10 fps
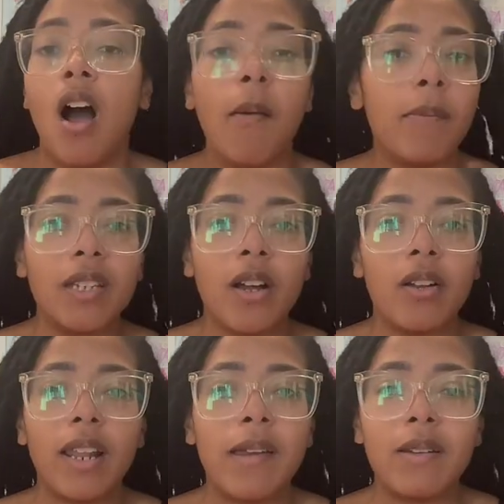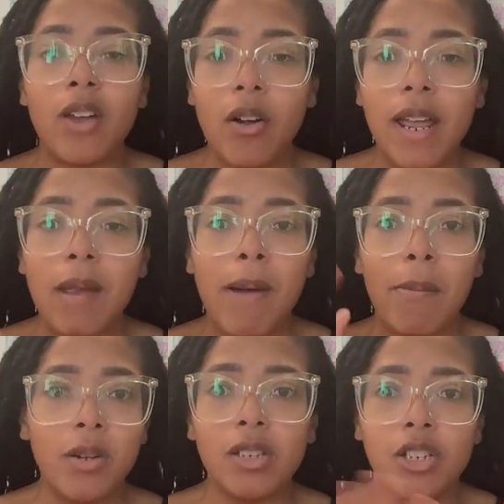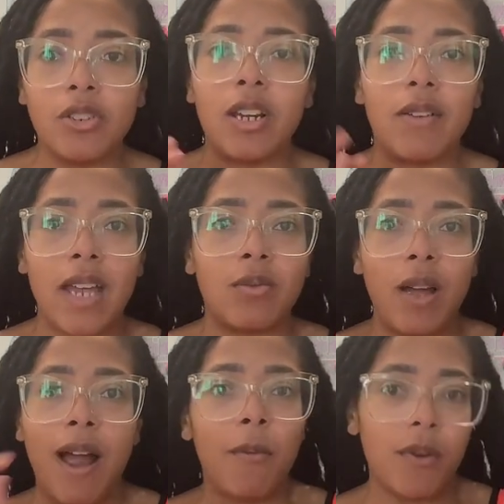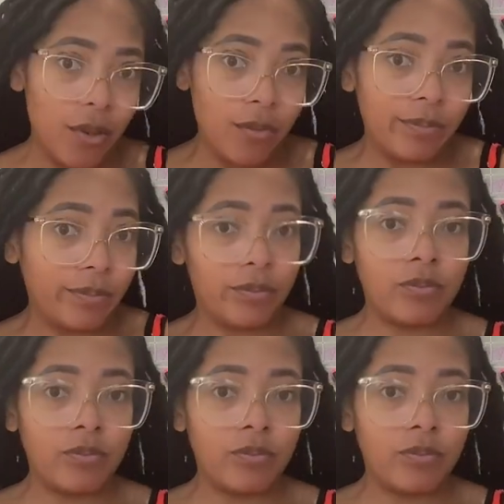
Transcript: On me donate donating my boneless children if that's what I want to do.